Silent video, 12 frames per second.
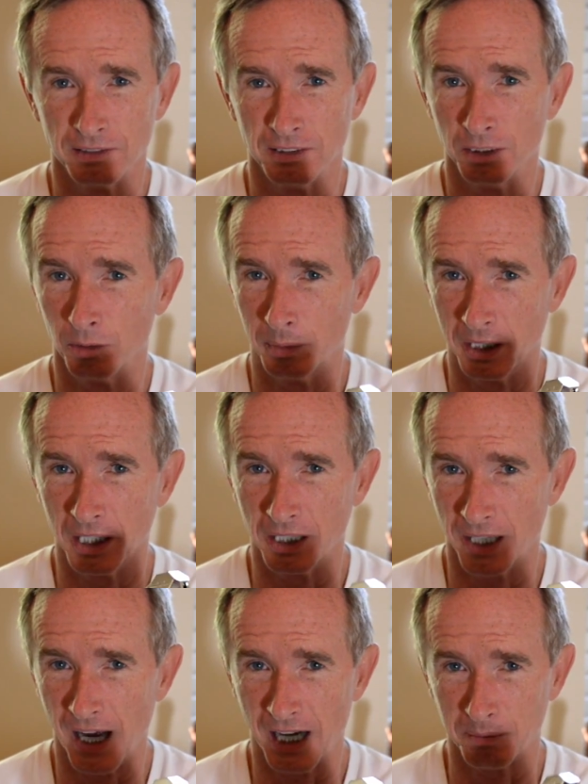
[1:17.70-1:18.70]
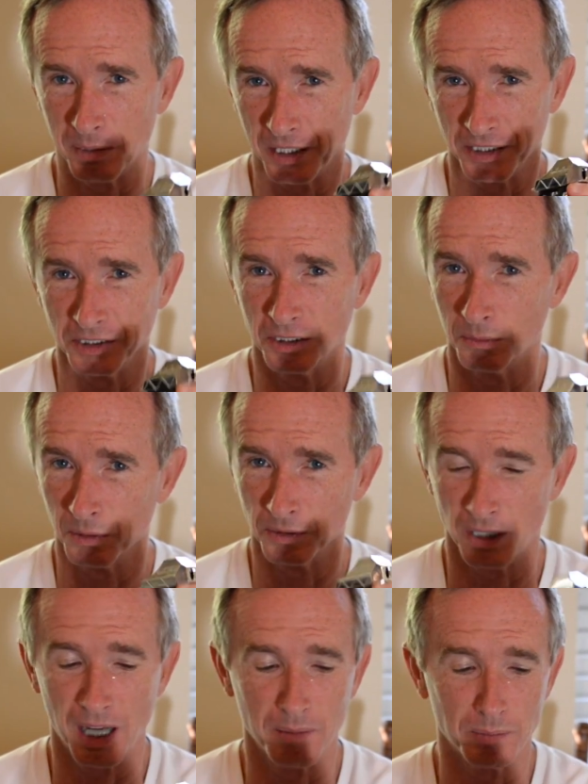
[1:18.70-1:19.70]
you're being attacked, because you will
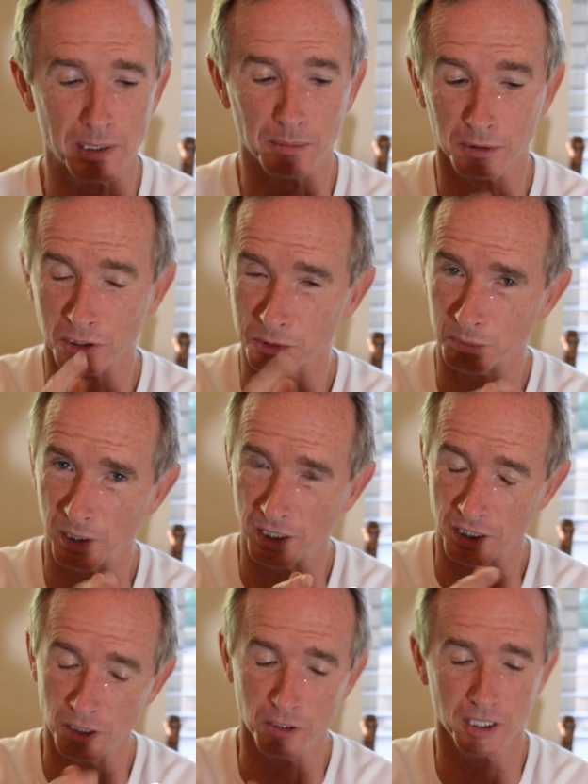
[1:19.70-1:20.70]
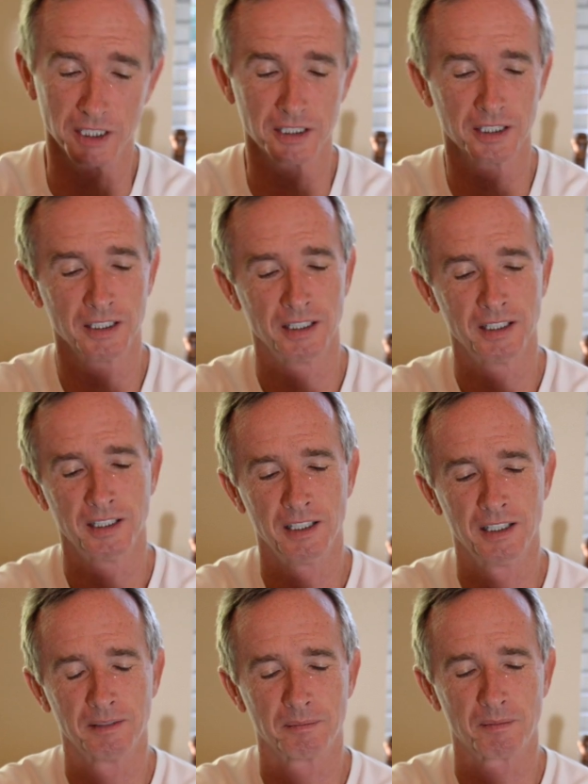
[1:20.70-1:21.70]
not be able to spray the unit
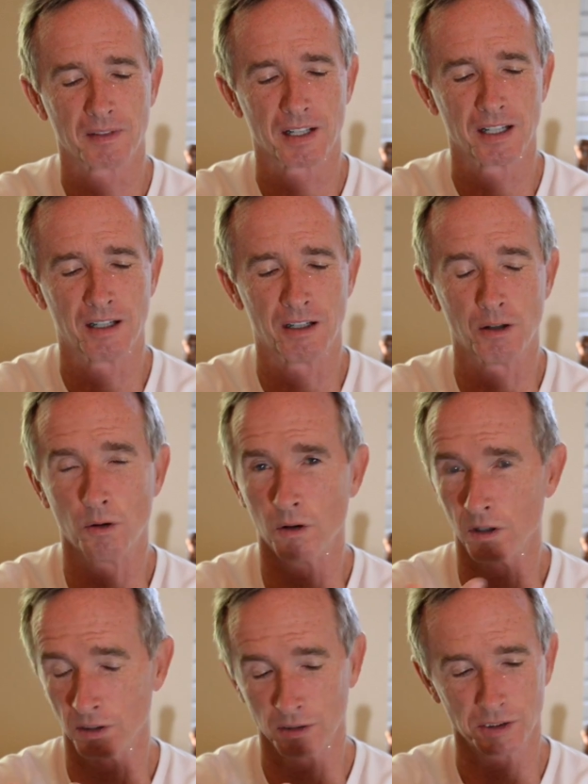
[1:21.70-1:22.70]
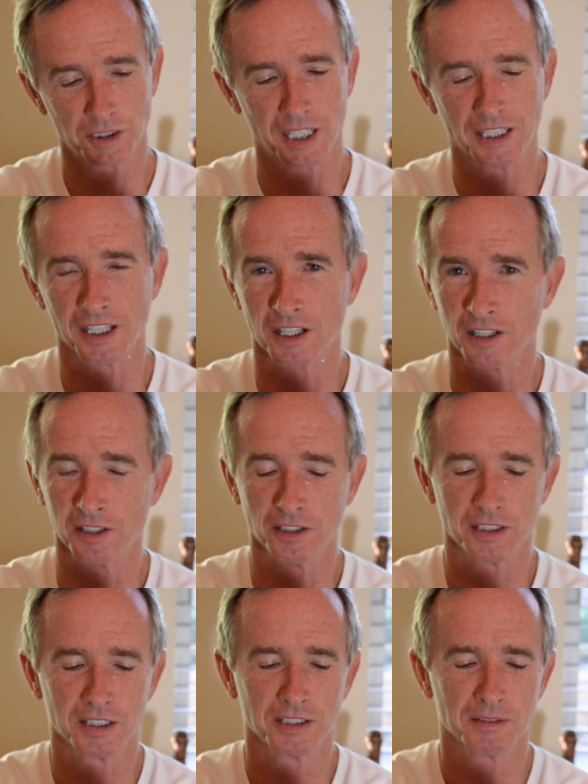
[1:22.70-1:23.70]
or send an
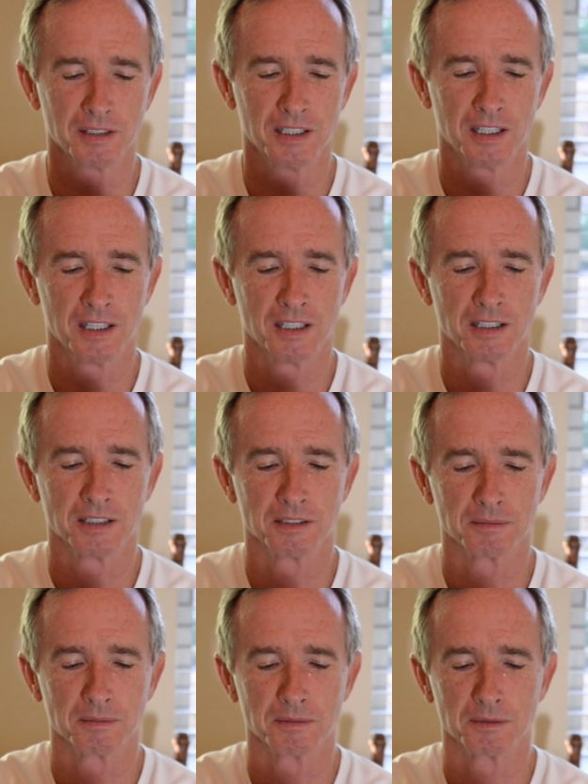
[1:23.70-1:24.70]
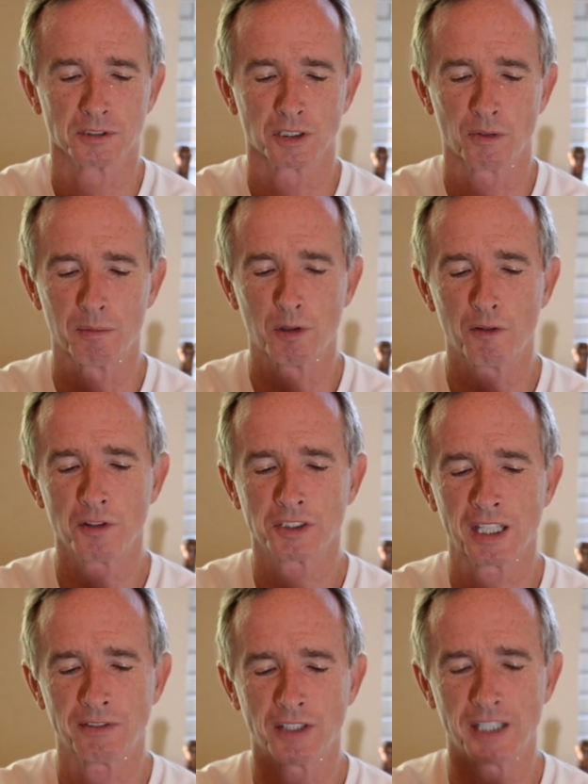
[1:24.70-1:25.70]
alert. So remove the
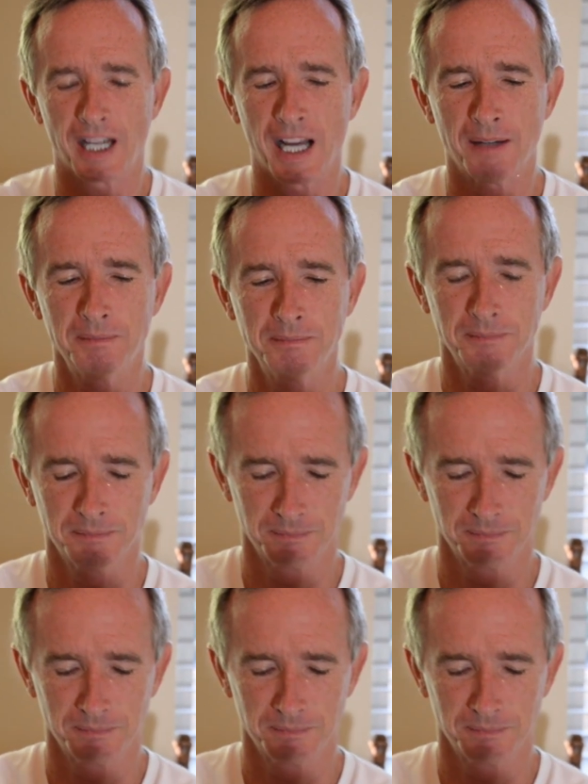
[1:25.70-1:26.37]
safety tab.